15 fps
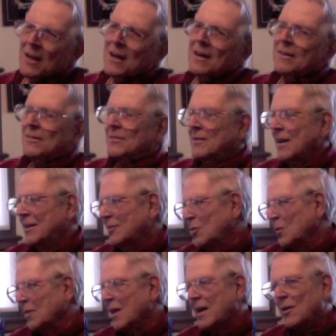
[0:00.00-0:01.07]
I
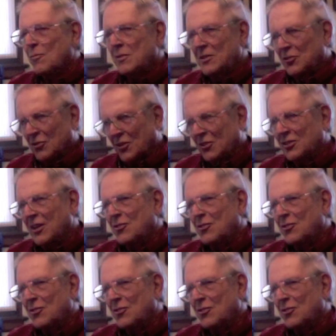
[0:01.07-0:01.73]
do a lot of research.